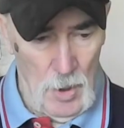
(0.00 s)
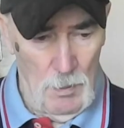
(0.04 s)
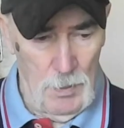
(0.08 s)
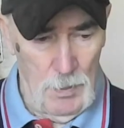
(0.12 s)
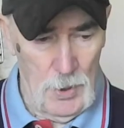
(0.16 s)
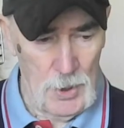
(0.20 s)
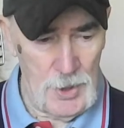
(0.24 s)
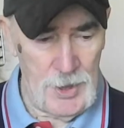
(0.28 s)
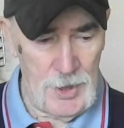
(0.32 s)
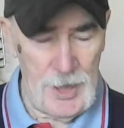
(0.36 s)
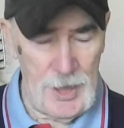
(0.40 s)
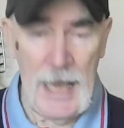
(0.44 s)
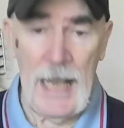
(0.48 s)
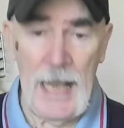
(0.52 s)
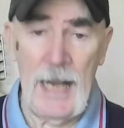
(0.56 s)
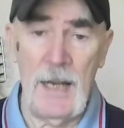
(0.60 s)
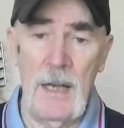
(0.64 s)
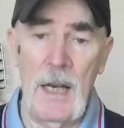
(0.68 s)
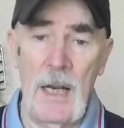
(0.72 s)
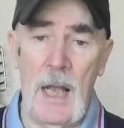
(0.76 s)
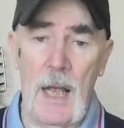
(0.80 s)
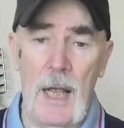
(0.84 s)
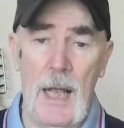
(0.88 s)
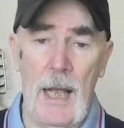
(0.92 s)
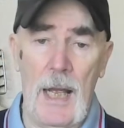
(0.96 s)
But
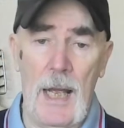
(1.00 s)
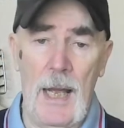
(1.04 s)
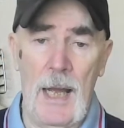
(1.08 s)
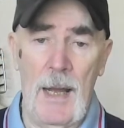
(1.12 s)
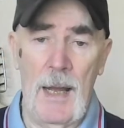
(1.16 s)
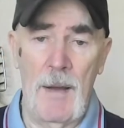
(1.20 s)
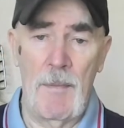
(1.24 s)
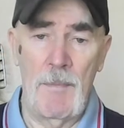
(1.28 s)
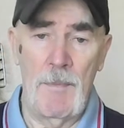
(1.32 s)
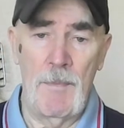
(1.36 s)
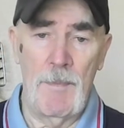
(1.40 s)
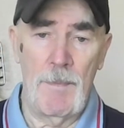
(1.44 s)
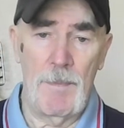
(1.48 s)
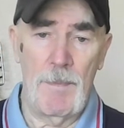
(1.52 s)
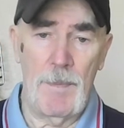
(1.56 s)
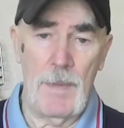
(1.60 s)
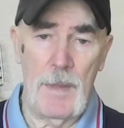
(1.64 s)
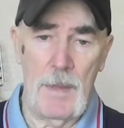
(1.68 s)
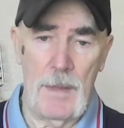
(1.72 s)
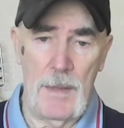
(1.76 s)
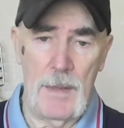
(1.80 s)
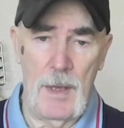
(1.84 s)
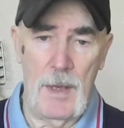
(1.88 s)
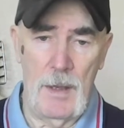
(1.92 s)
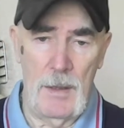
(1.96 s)
then
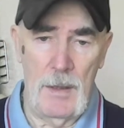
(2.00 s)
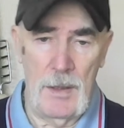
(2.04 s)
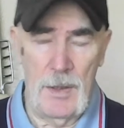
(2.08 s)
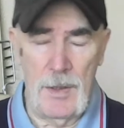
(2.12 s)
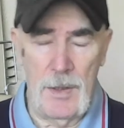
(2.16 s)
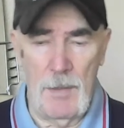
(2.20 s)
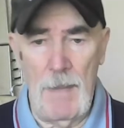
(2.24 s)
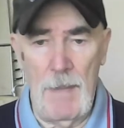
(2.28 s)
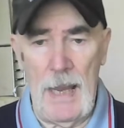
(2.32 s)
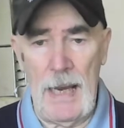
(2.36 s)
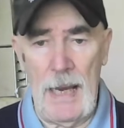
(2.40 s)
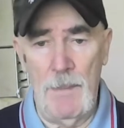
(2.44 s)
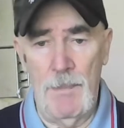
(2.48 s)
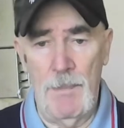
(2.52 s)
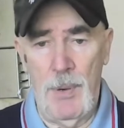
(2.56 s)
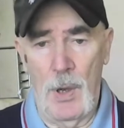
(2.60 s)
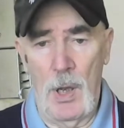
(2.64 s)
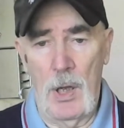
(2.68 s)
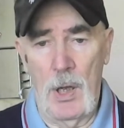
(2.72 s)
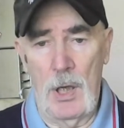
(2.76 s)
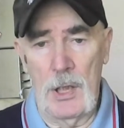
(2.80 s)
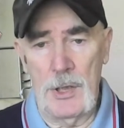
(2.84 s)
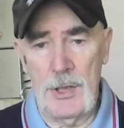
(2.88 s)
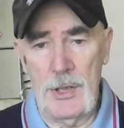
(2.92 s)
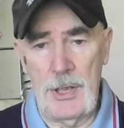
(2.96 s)
the main
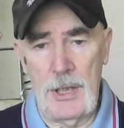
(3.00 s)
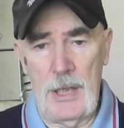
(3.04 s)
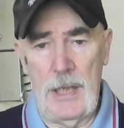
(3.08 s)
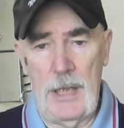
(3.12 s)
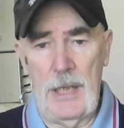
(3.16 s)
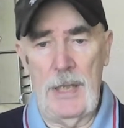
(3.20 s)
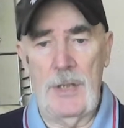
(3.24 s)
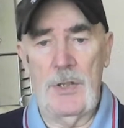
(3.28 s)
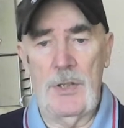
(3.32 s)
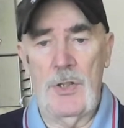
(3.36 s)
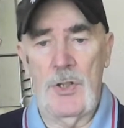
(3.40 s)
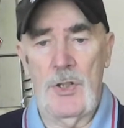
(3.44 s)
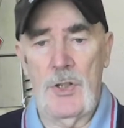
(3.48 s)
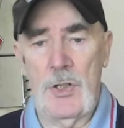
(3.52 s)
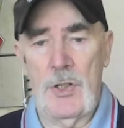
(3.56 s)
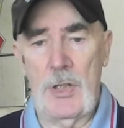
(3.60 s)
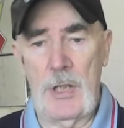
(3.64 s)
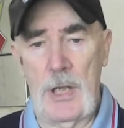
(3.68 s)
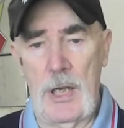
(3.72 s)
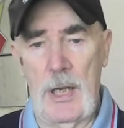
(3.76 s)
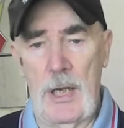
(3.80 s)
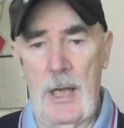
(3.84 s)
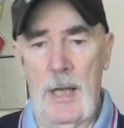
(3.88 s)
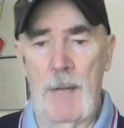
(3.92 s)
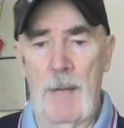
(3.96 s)
part is
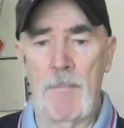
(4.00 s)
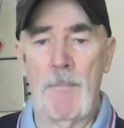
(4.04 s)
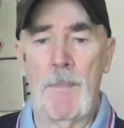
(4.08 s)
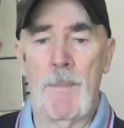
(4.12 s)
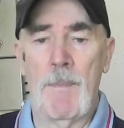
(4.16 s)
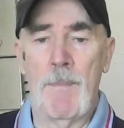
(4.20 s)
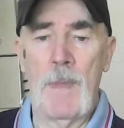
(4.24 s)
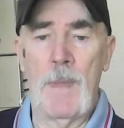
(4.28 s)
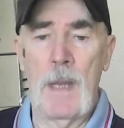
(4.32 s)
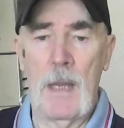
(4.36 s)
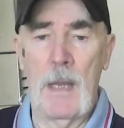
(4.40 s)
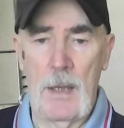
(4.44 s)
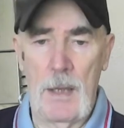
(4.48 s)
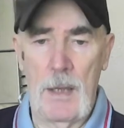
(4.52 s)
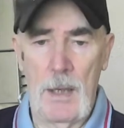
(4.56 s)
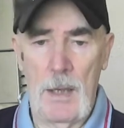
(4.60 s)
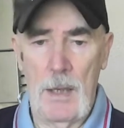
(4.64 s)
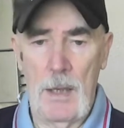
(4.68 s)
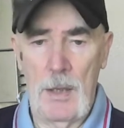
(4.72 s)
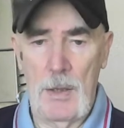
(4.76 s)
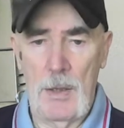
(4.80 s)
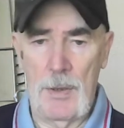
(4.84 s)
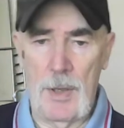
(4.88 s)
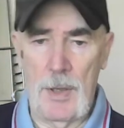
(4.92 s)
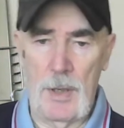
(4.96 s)

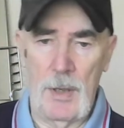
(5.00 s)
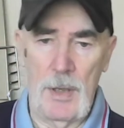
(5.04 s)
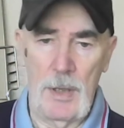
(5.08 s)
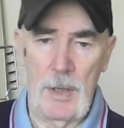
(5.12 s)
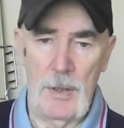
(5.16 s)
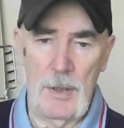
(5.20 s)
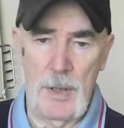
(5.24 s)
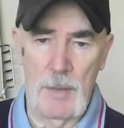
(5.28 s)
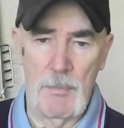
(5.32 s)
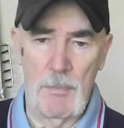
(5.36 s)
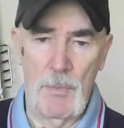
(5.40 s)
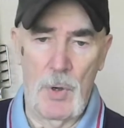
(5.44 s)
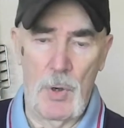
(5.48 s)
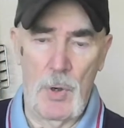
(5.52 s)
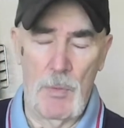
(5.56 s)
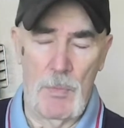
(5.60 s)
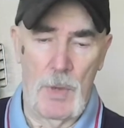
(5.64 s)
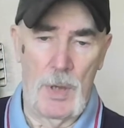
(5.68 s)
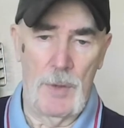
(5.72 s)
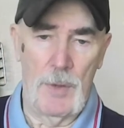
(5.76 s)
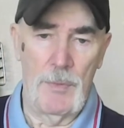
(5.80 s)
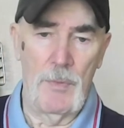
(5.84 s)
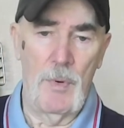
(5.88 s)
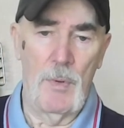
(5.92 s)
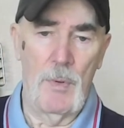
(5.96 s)
the more
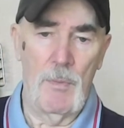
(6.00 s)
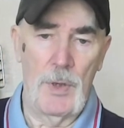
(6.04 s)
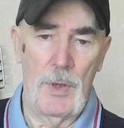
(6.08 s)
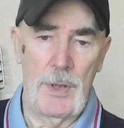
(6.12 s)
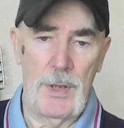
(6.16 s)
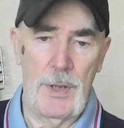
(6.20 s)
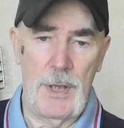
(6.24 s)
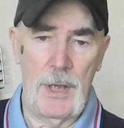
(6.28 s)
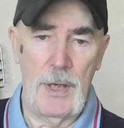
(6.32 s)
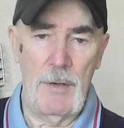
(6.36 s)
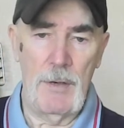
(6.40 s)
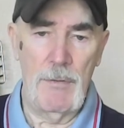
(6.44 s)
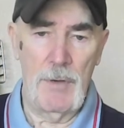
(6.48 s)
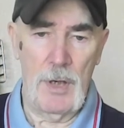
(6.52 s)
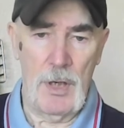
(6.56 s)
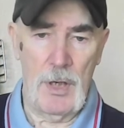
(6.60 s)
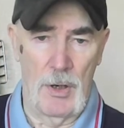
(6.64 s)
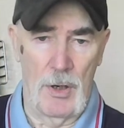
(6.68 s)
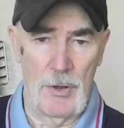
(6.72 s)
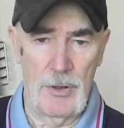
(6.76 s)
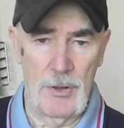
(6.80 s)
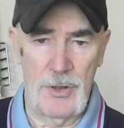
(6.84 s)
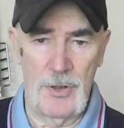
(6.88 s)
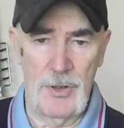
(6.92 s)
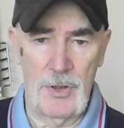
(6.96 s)
modern with the
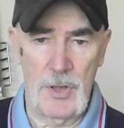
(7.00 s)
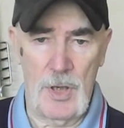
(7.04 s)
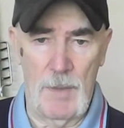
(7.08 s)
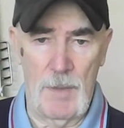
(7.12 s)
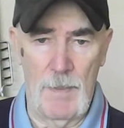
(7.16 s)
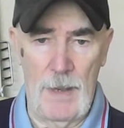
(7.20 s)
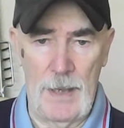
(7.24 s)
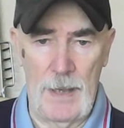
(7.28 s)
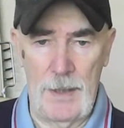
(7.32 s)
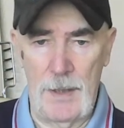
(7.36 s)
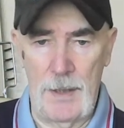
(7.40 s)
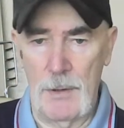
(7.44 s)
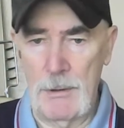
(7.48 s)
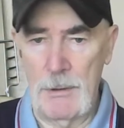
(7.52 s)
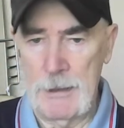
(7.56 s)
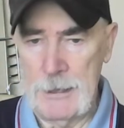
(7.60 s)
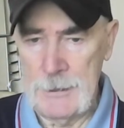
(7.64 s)
reconnaissance commander.